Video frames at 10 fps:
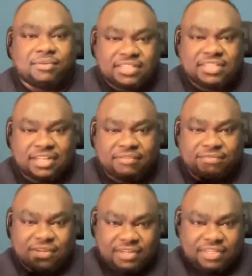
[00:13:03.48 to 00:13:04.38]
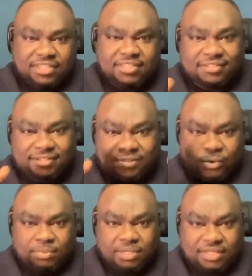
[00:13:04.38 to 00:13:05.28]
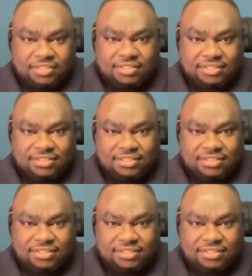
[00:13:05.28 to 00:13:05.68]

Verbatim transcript: the rest are like very sober,